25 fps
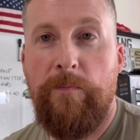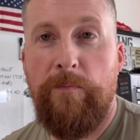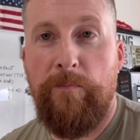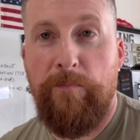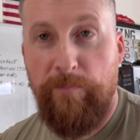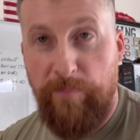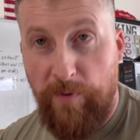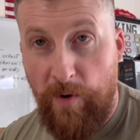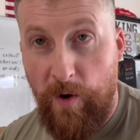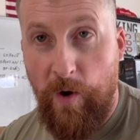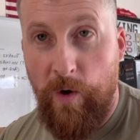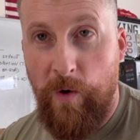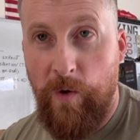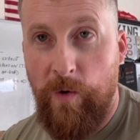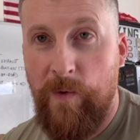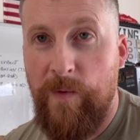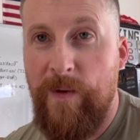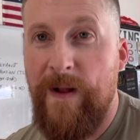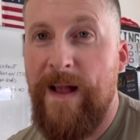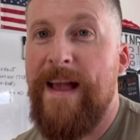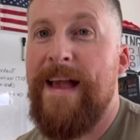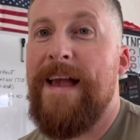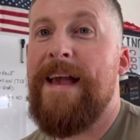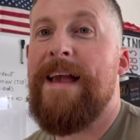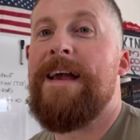
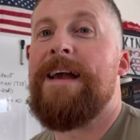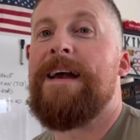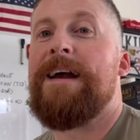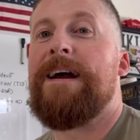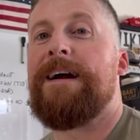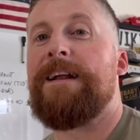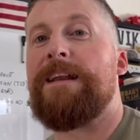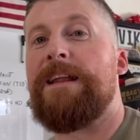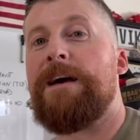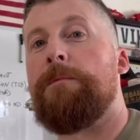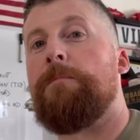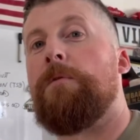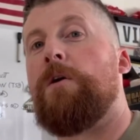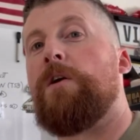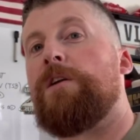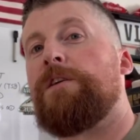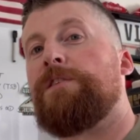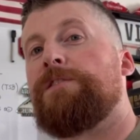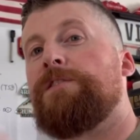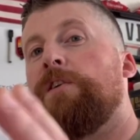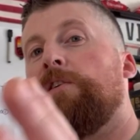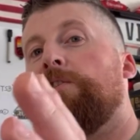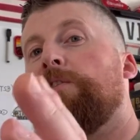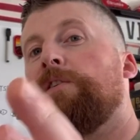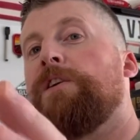Pro, and I bought a
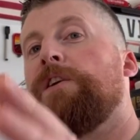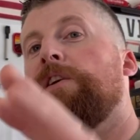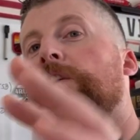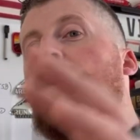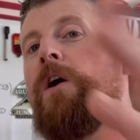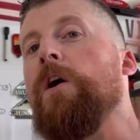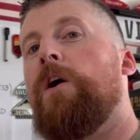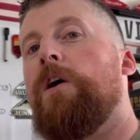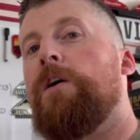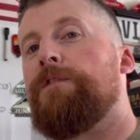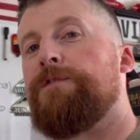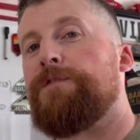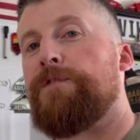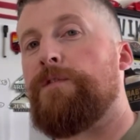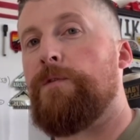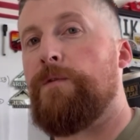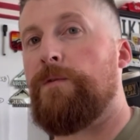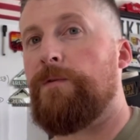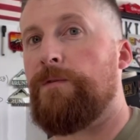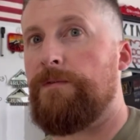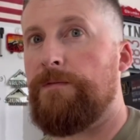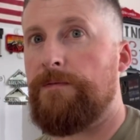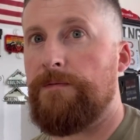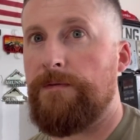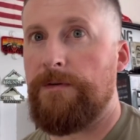TRD
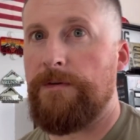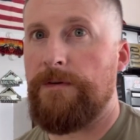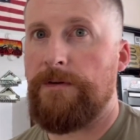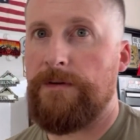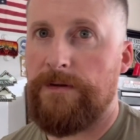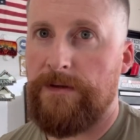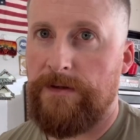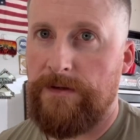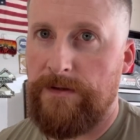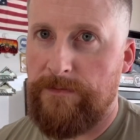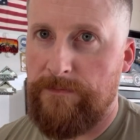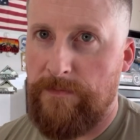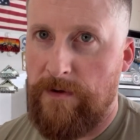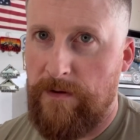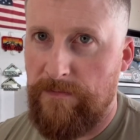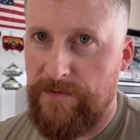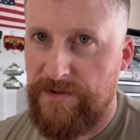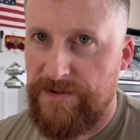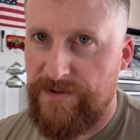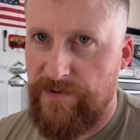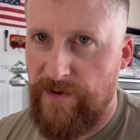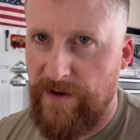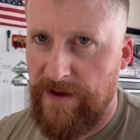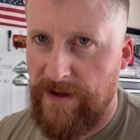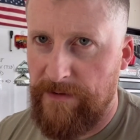Off-Road. I'm
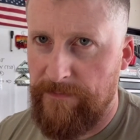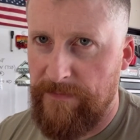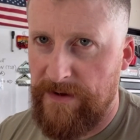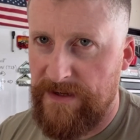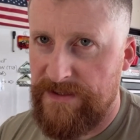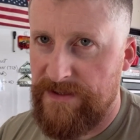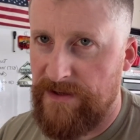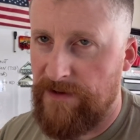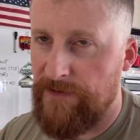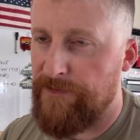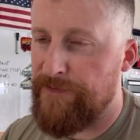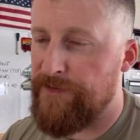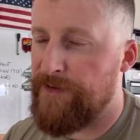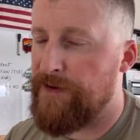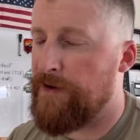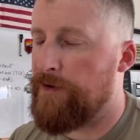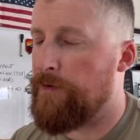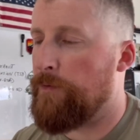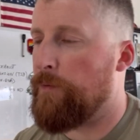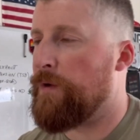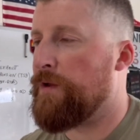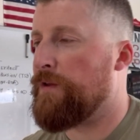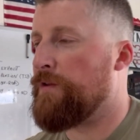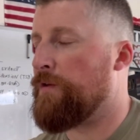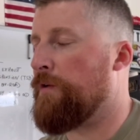almost tricking myself here
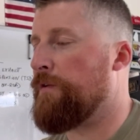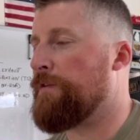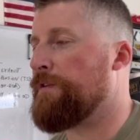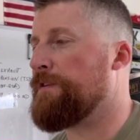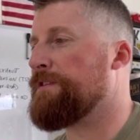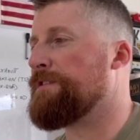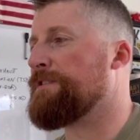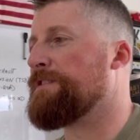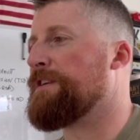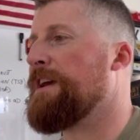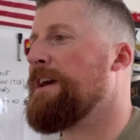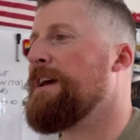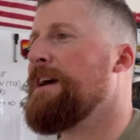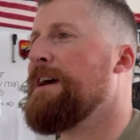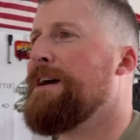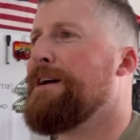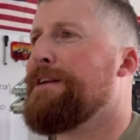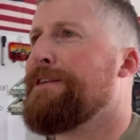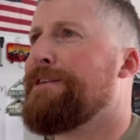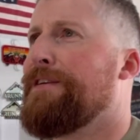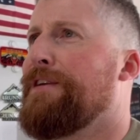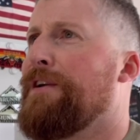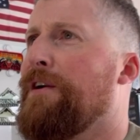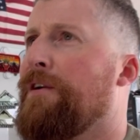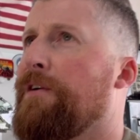with all these
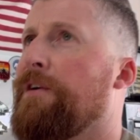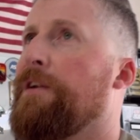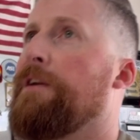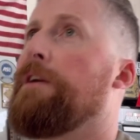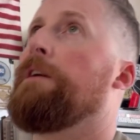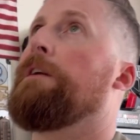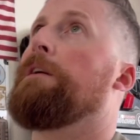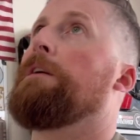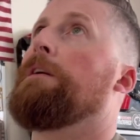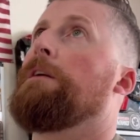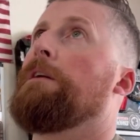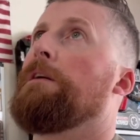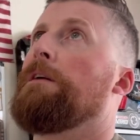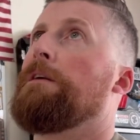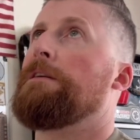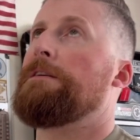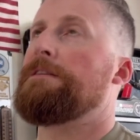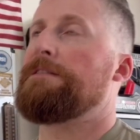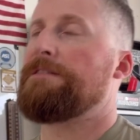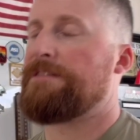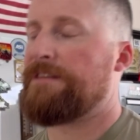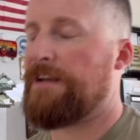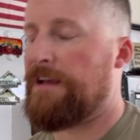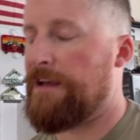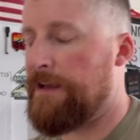TRD
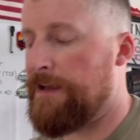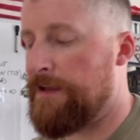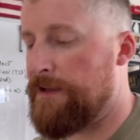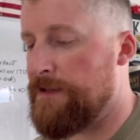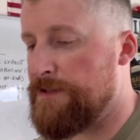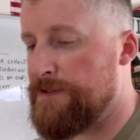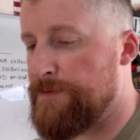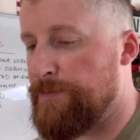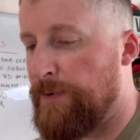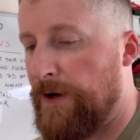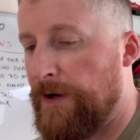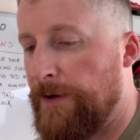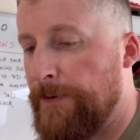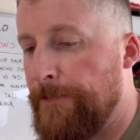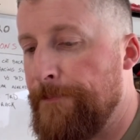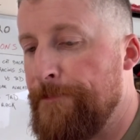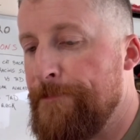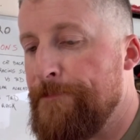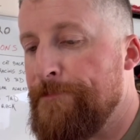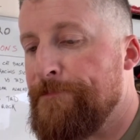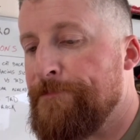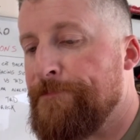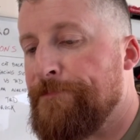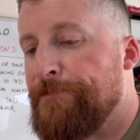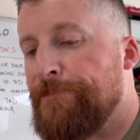sayings, but
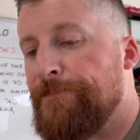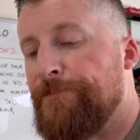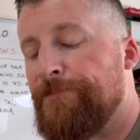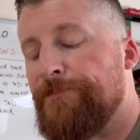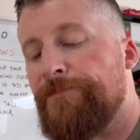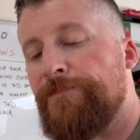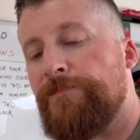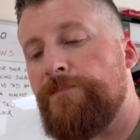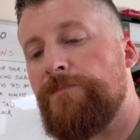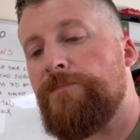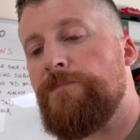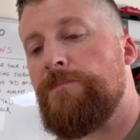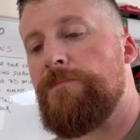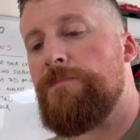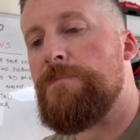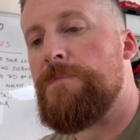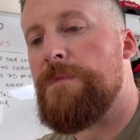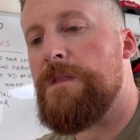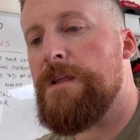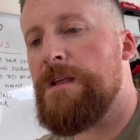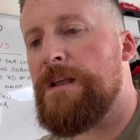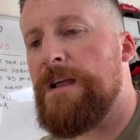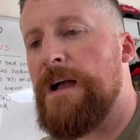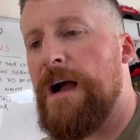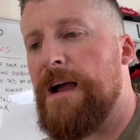
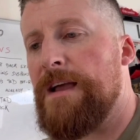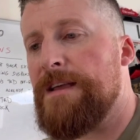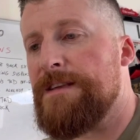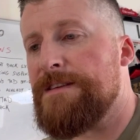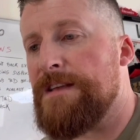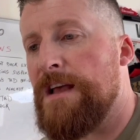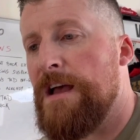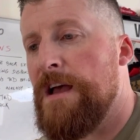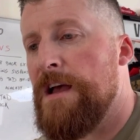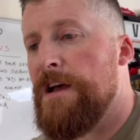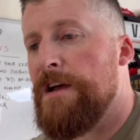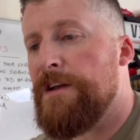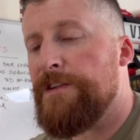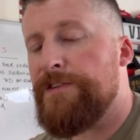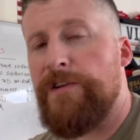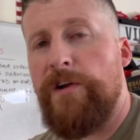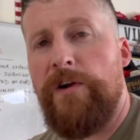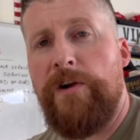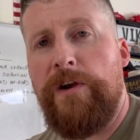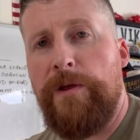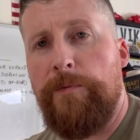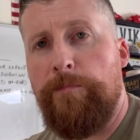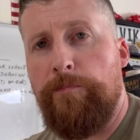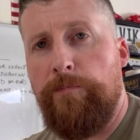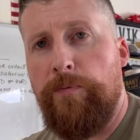guys,
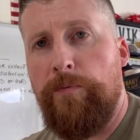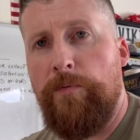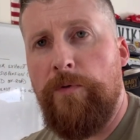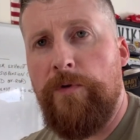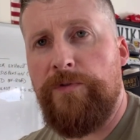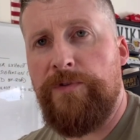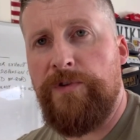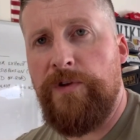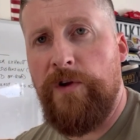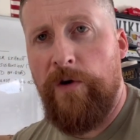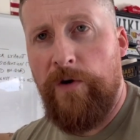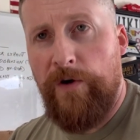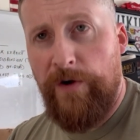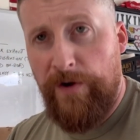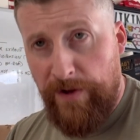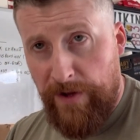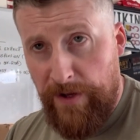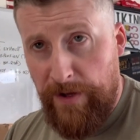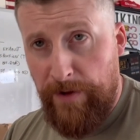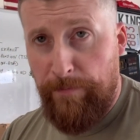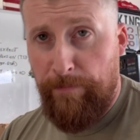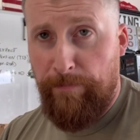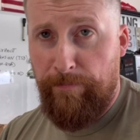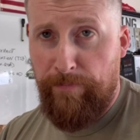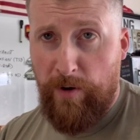
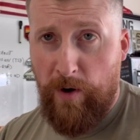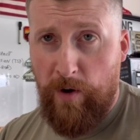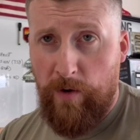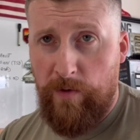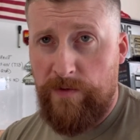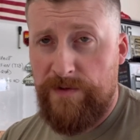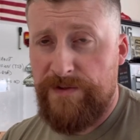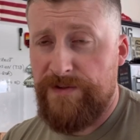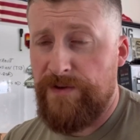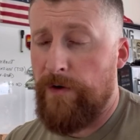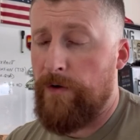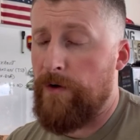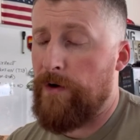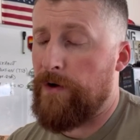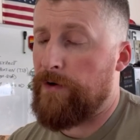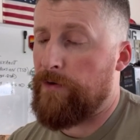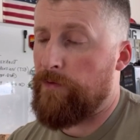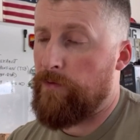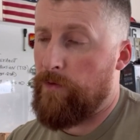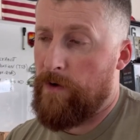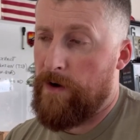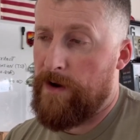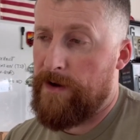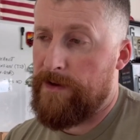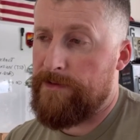TRD Pros are
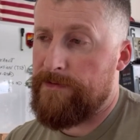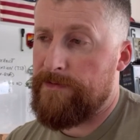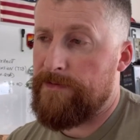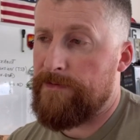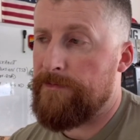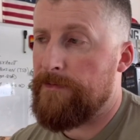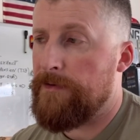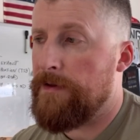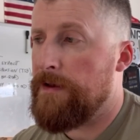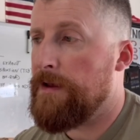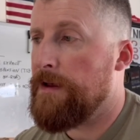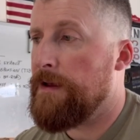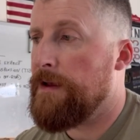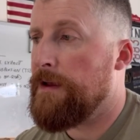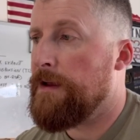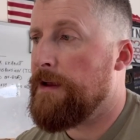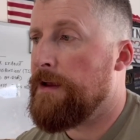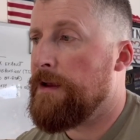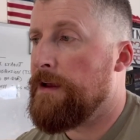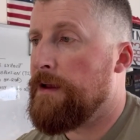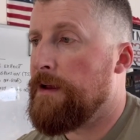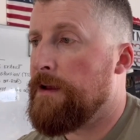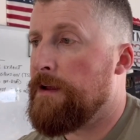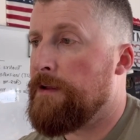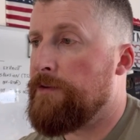great.
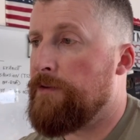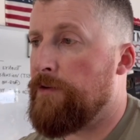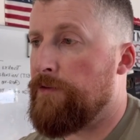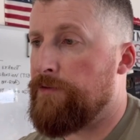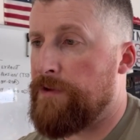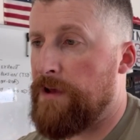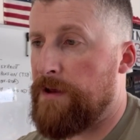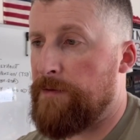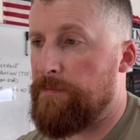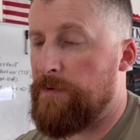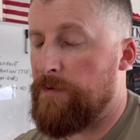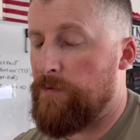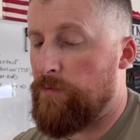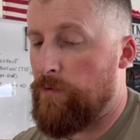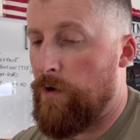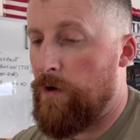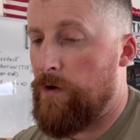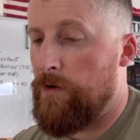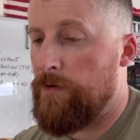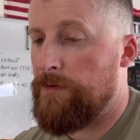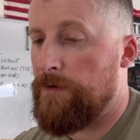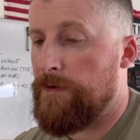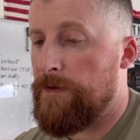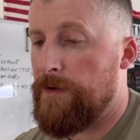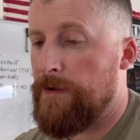Don't take me
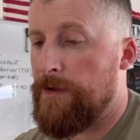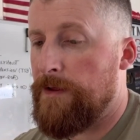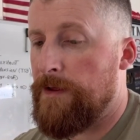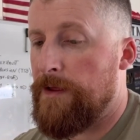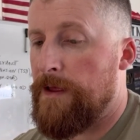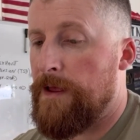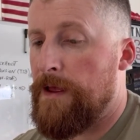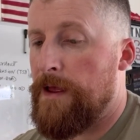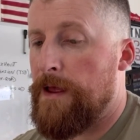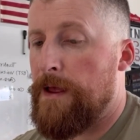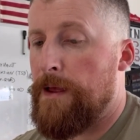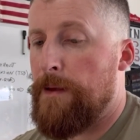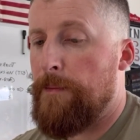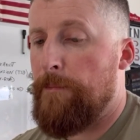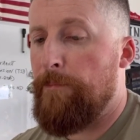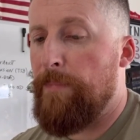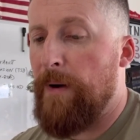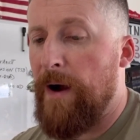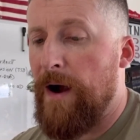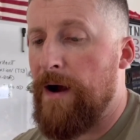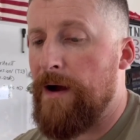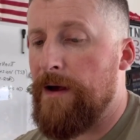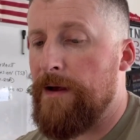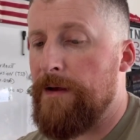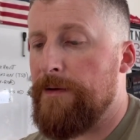wrong.
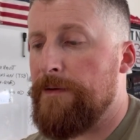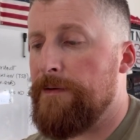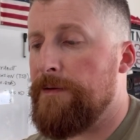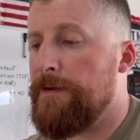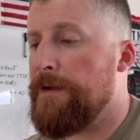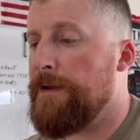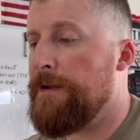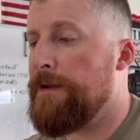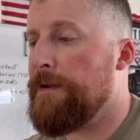But